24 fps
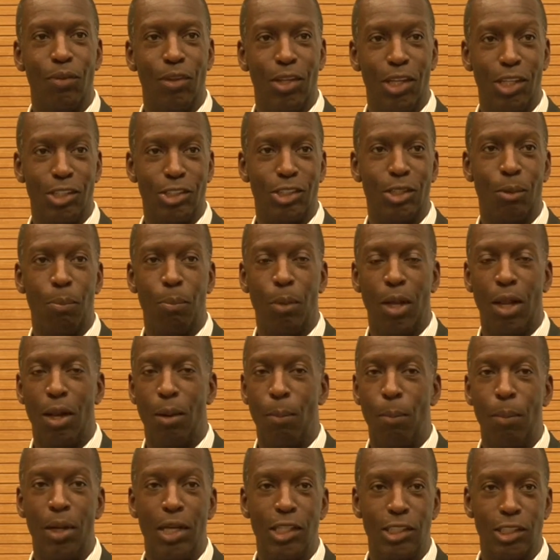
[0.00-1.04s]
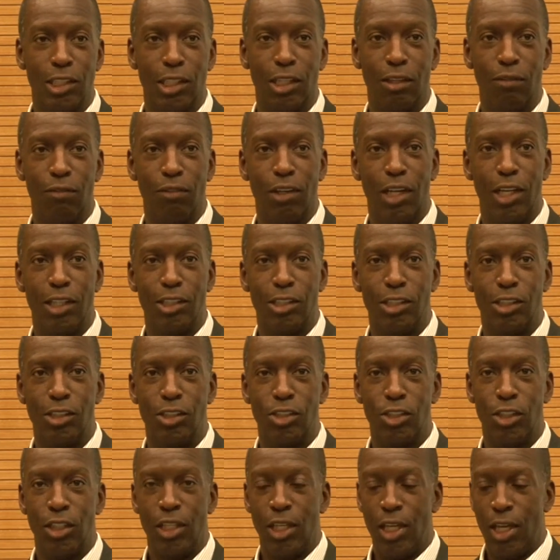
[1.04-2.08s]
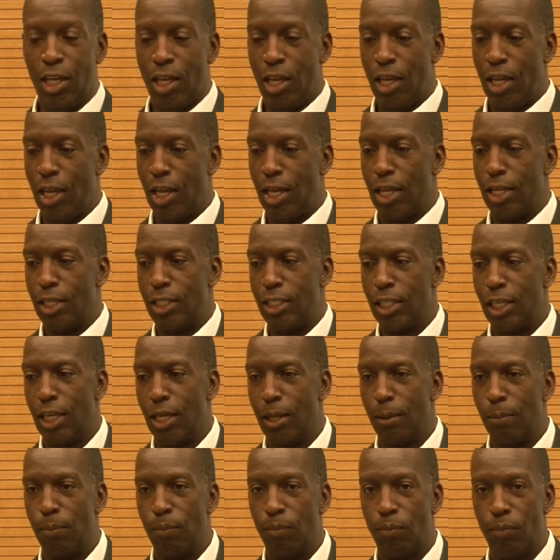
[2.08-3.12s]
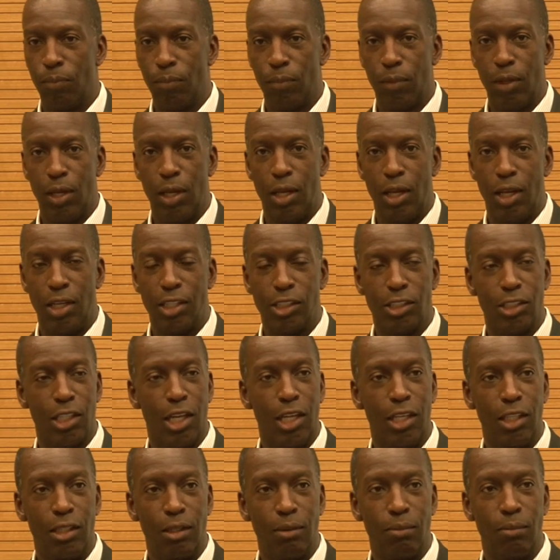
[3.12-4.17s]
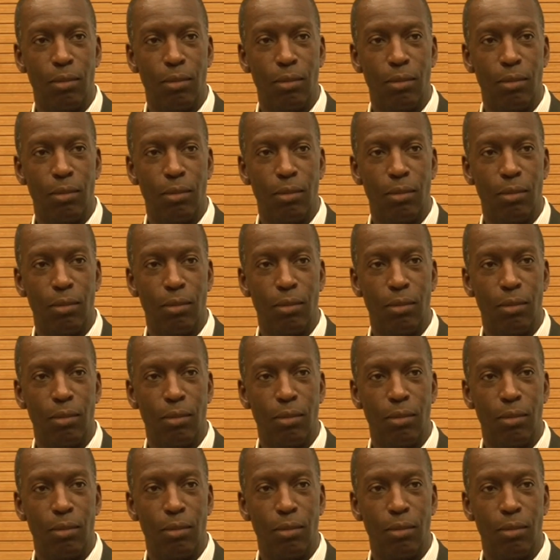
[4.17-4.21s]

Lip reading: It's an amazing advantage, and it's not.